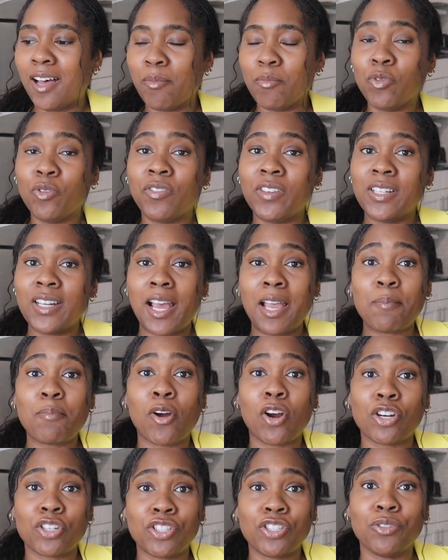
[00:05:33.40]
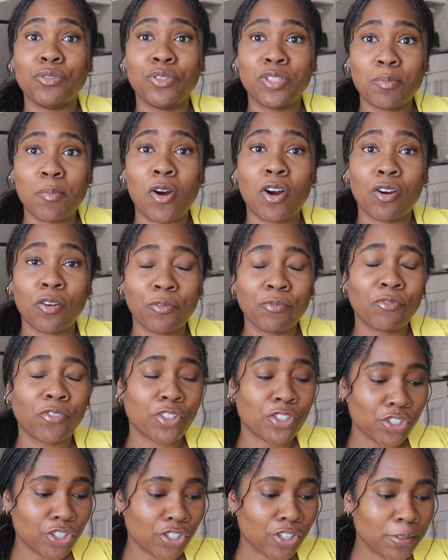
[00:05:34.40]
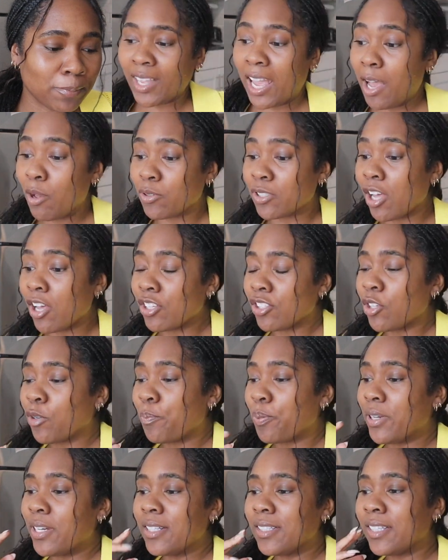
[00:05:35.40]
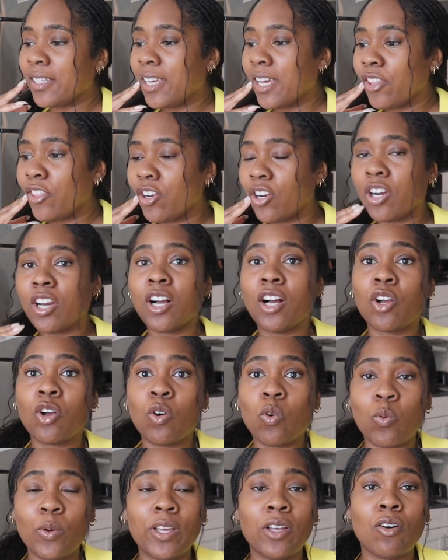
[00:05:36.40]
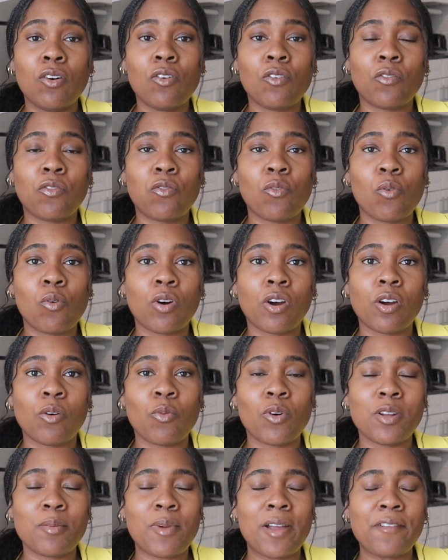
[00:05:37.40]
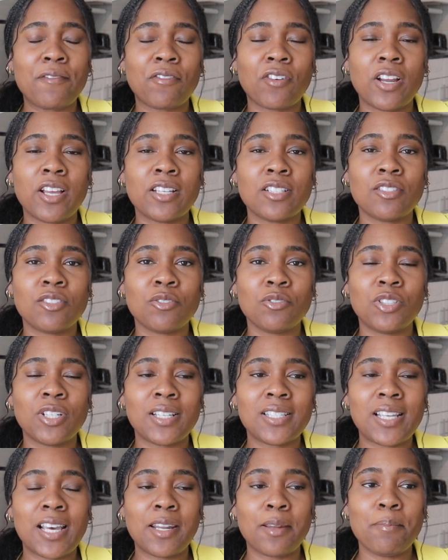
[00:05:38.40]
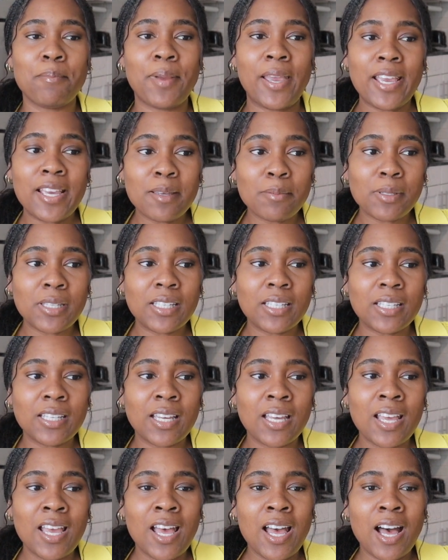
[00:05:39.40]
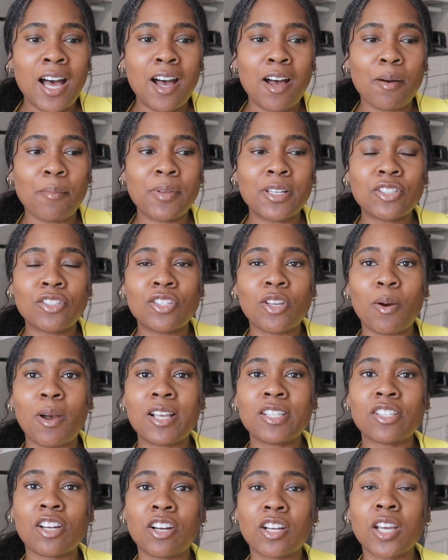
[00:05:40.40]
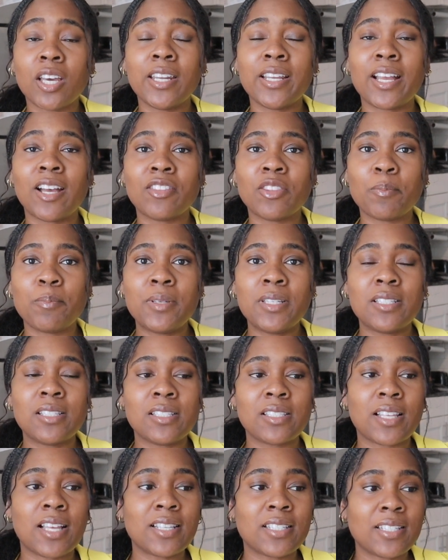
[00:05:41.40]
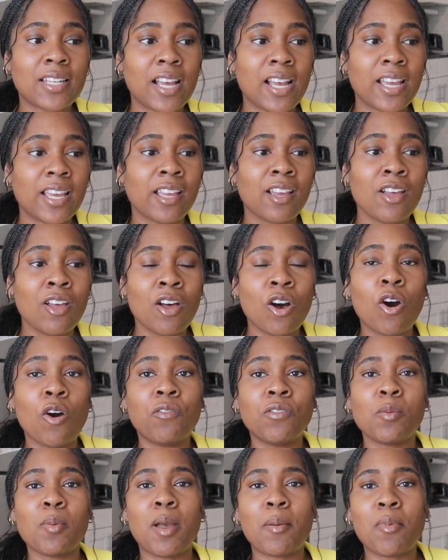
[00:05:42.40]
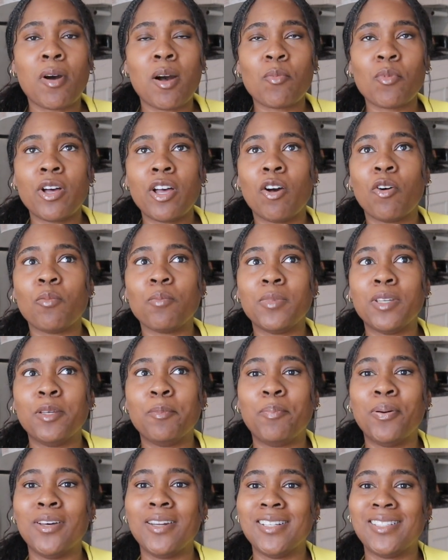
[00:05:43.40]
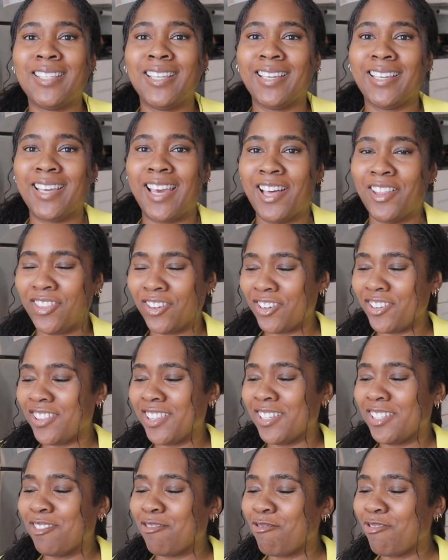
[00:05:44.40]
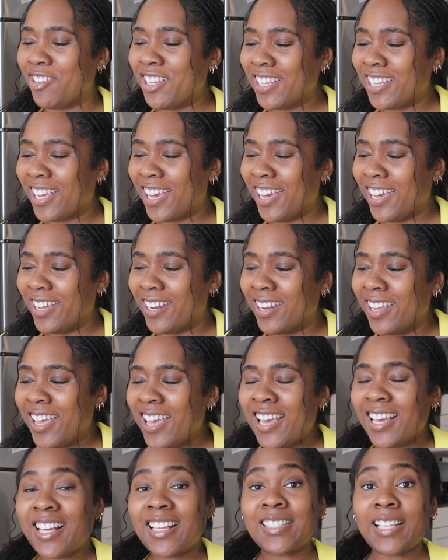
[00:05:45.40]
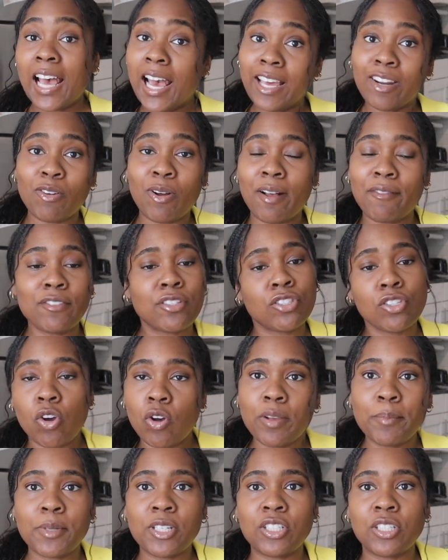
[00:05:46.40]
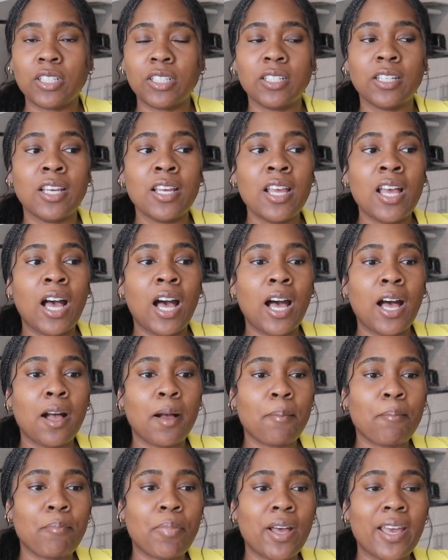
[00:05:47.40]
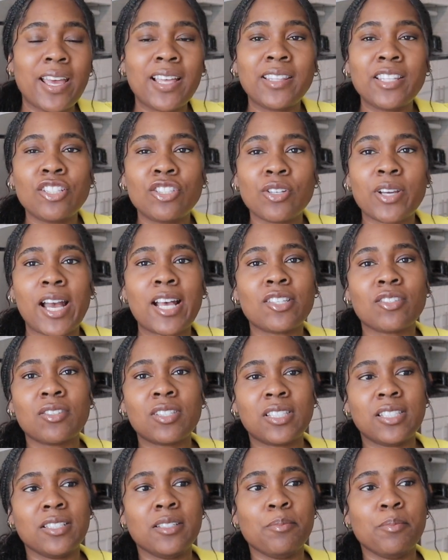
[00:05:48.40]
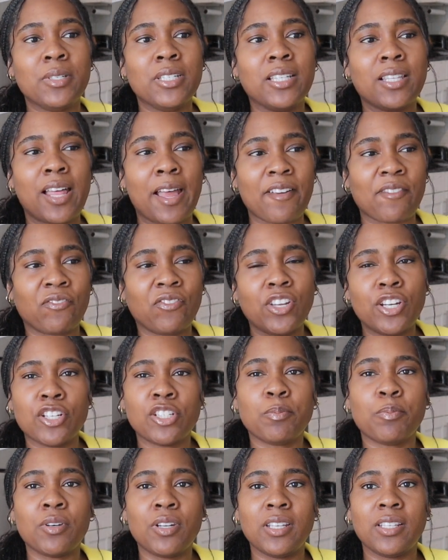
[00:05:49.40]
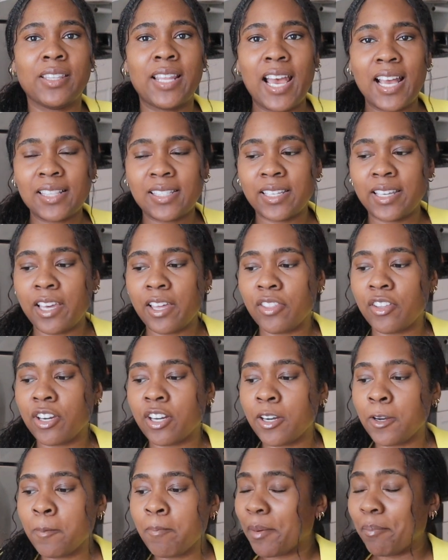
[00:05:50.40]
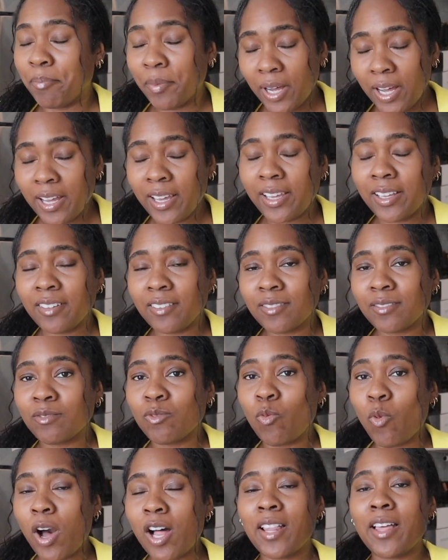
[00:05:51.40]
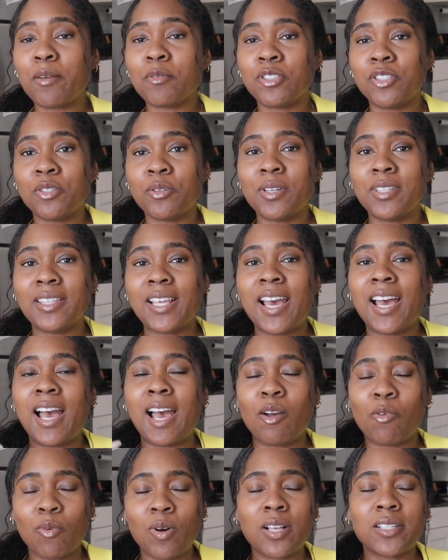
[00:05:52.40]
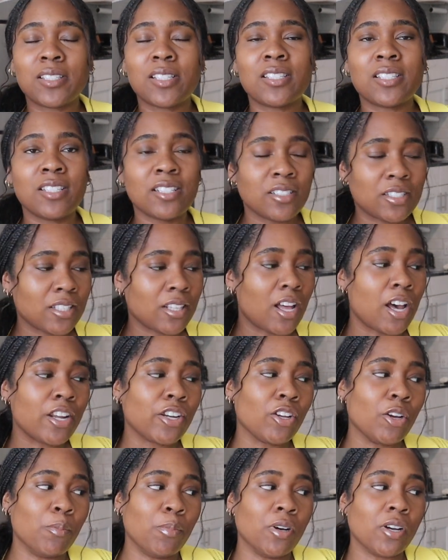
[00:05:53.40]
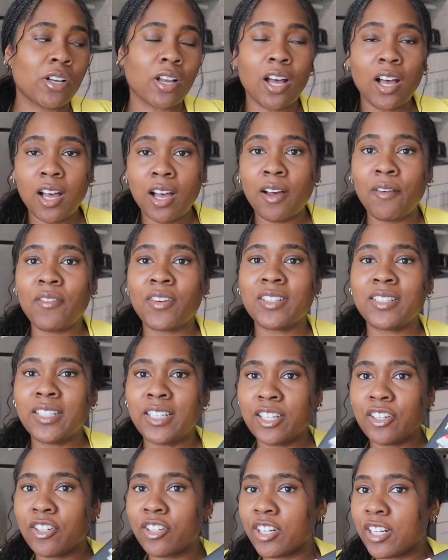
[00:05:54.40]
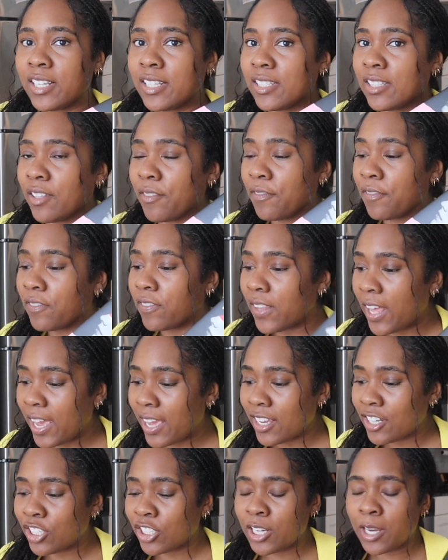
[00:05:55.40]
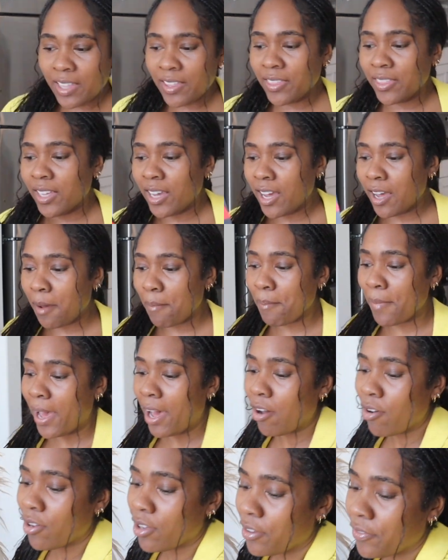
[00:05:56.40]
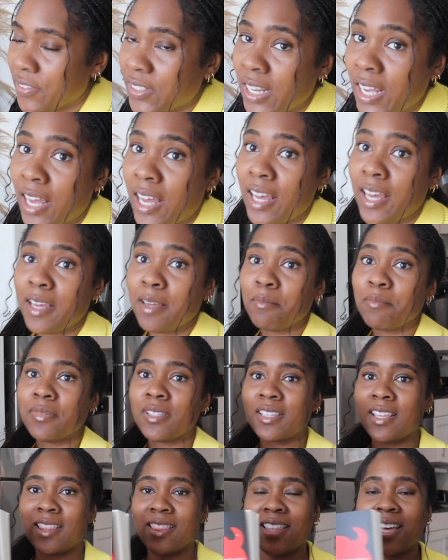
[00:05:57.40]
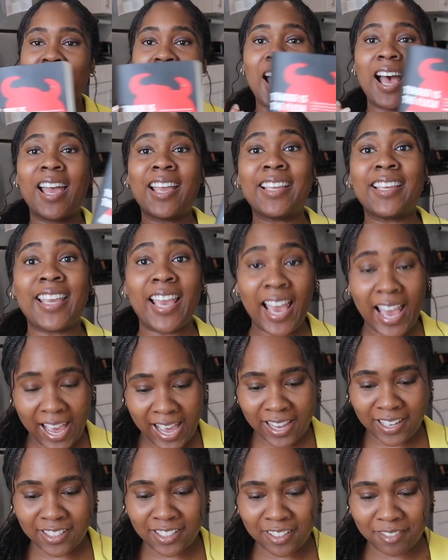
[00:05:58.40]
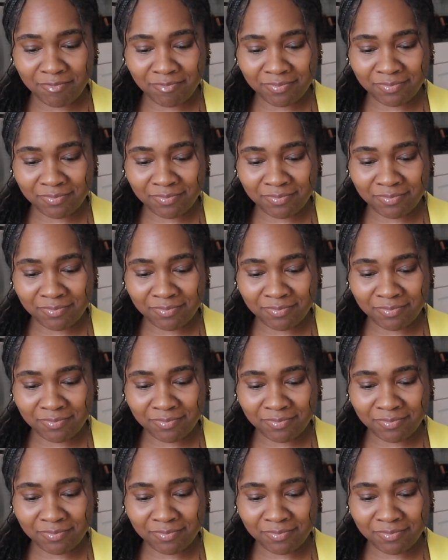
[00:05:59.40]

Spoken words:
movie night part 2 tomorrow, for sure. I was also putting together a quilt for one of my friends who just had a baby. And so I started cutting out the pieces last night. Hopefully my mom will help me put it together this weekend, because I don't have a sewing machine. But at least you guys will see me like finish putting that together. But while I was doing that, I was listening to the audiobook of Tender is the Flesh. The amount of times that I gagged,